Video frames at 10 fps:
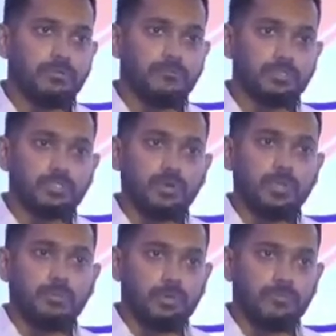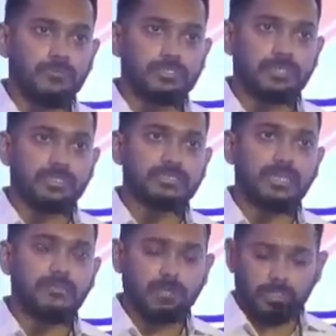for stock report, which gets
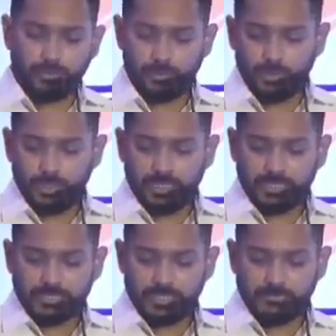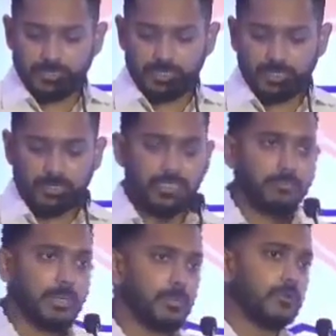delivered to each and every
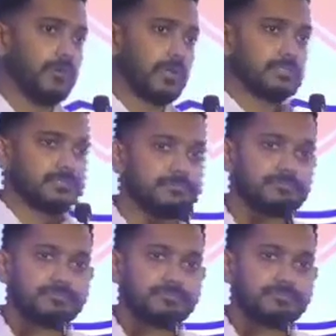team member of ours,